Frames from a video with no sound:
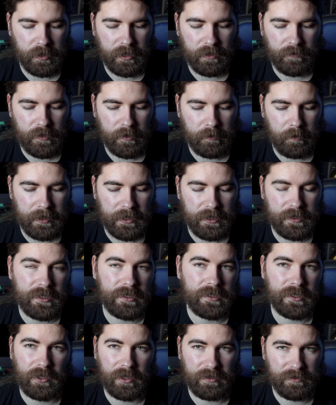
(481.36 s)
we have the
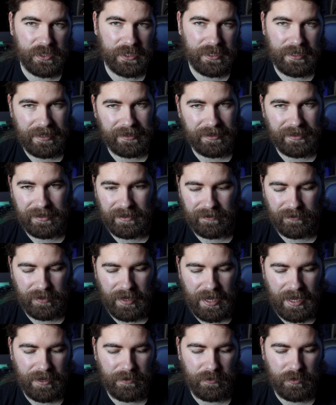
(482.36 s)
ability to kind of select the
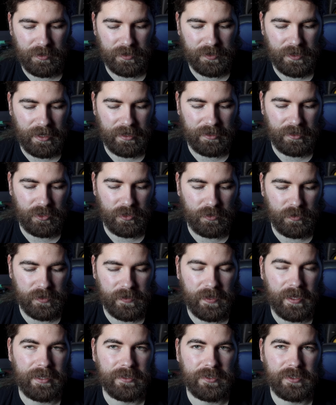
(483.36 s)
different areas and use
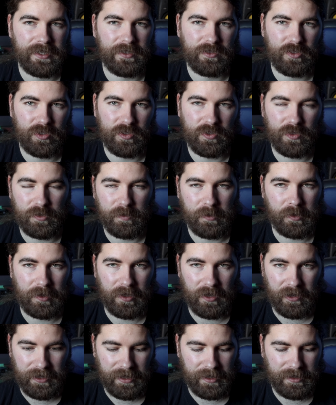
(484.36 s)
that to introduce more
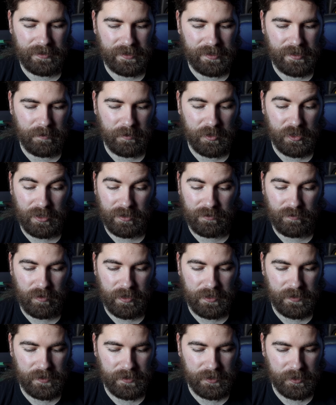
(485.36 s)
light into the image and raise